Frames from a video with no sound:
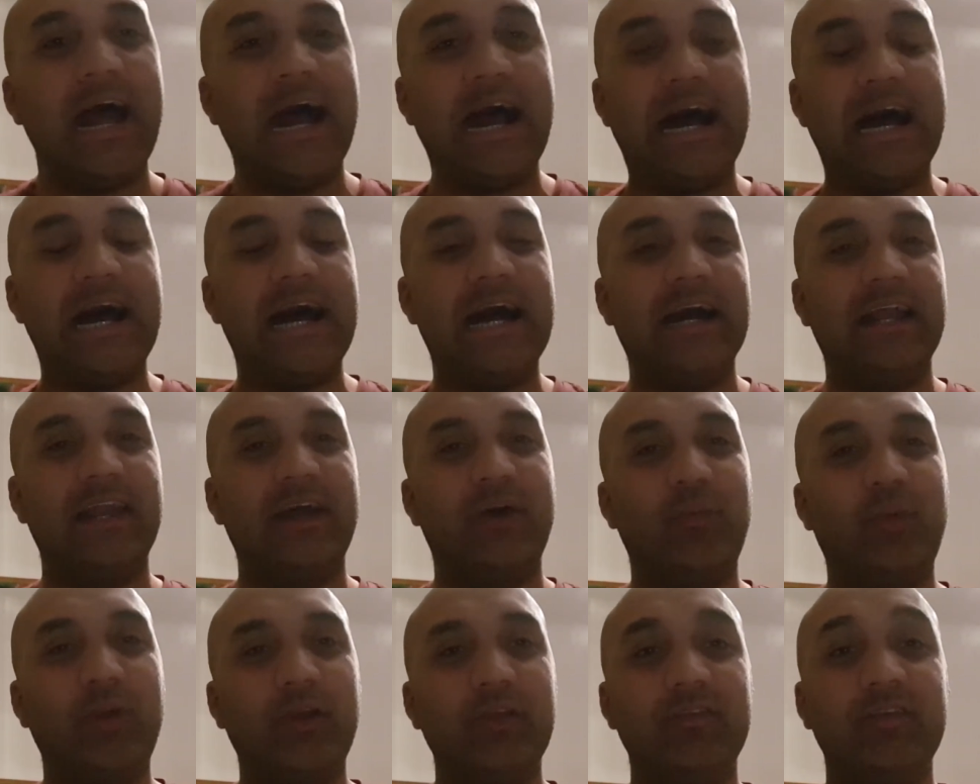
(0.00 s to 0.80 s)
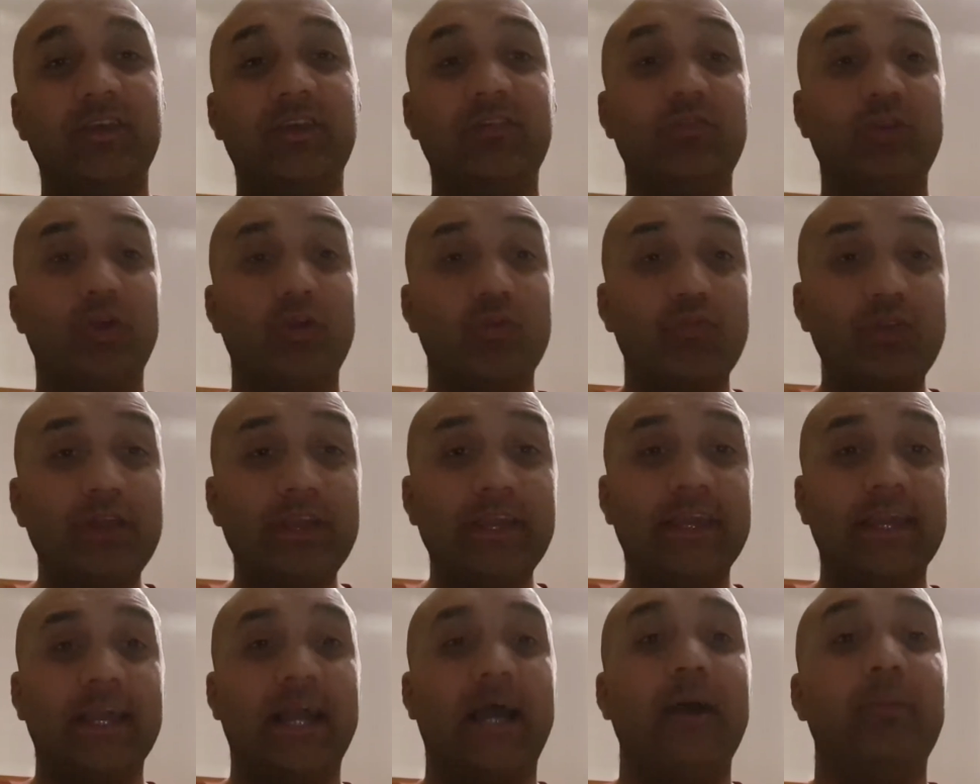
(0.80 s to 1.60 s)
And I wanted to give you a
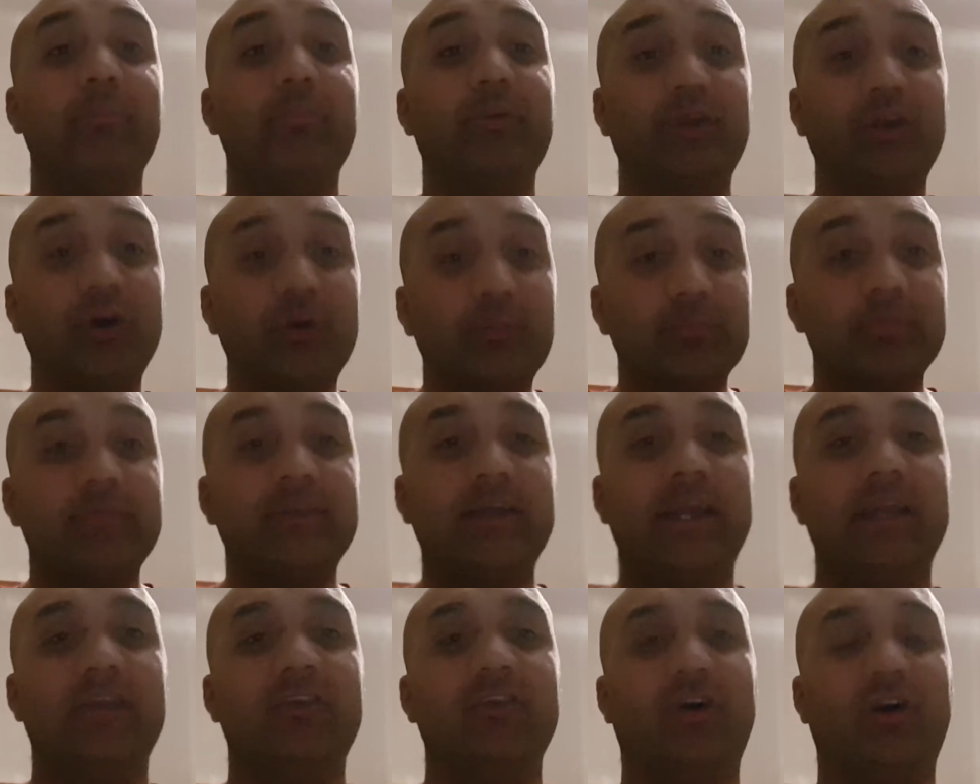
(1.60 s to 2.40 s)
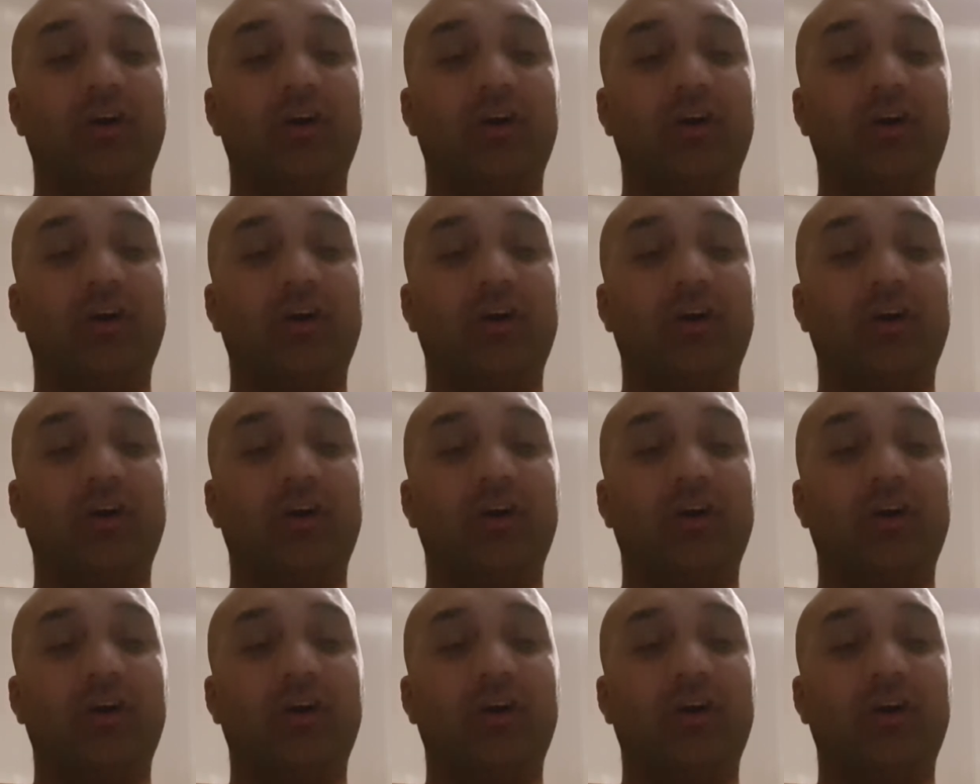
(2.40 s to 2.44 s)
recap and update